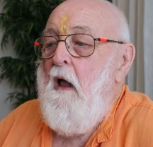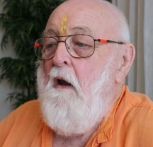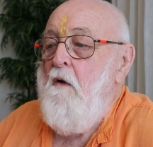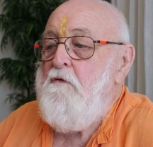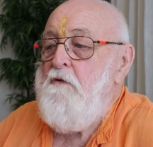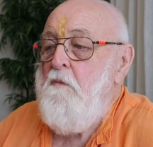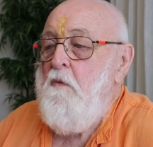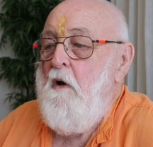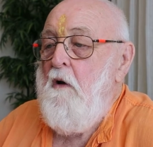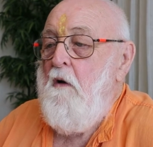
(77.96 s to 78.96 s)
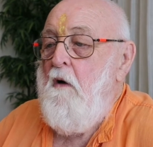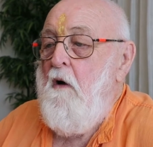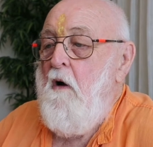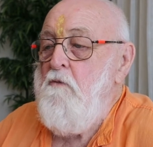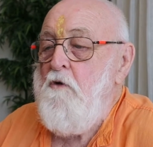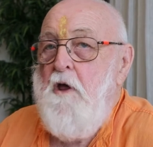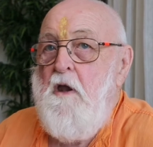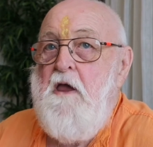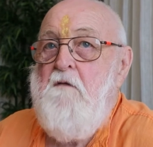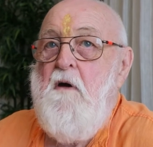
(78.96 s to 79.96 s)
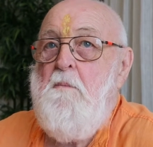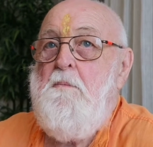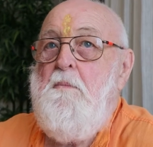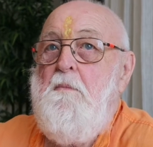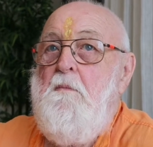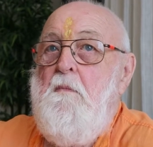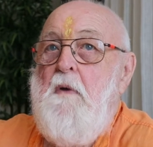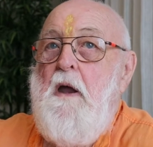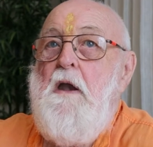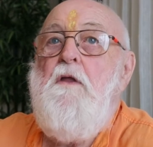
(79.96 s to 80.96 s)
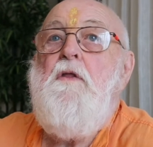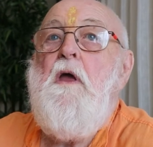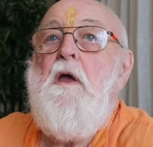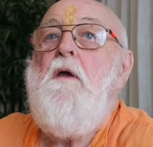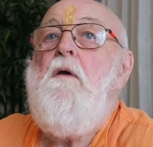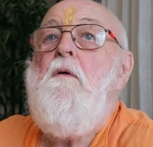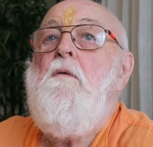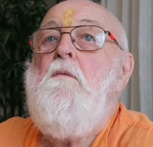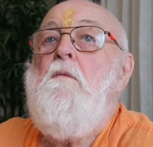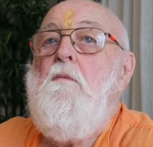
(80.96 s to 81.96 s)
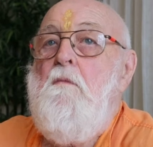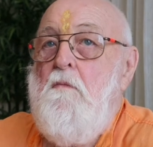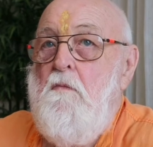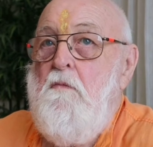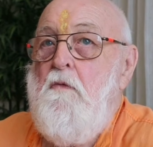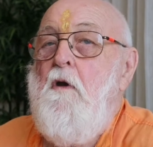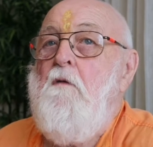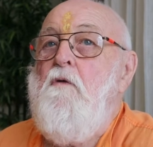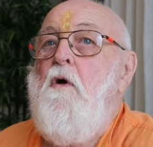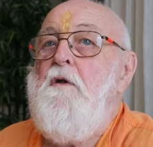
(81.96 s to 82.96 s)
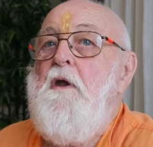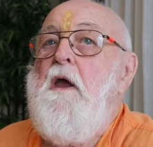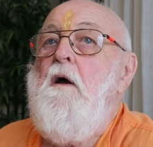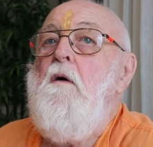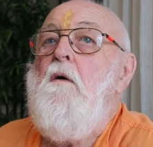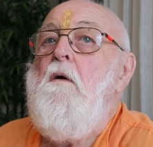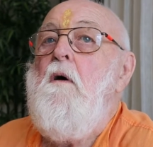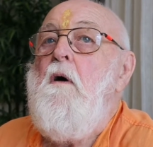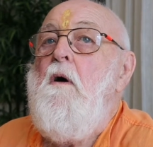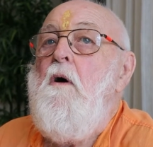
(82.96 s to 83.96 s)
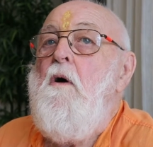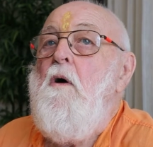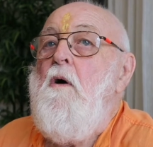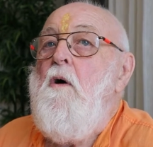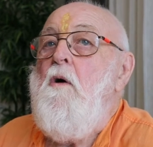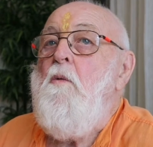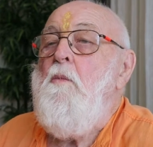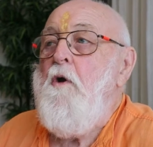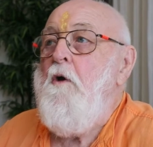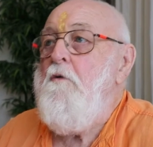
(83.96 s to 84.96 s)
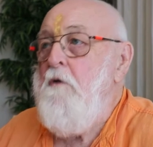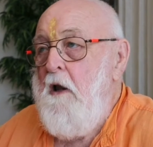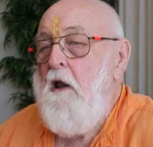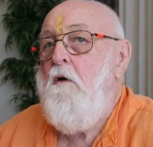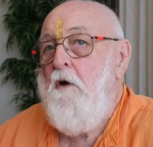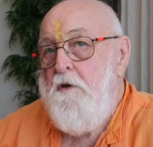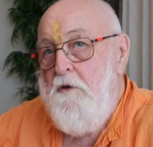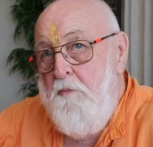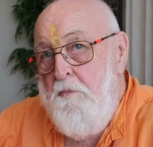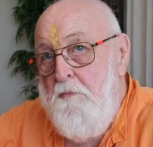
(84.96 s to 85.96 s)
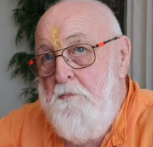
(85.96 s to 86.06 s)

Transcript: And I said, well, I'm not going to give up anything that I've got now, but I'd really like to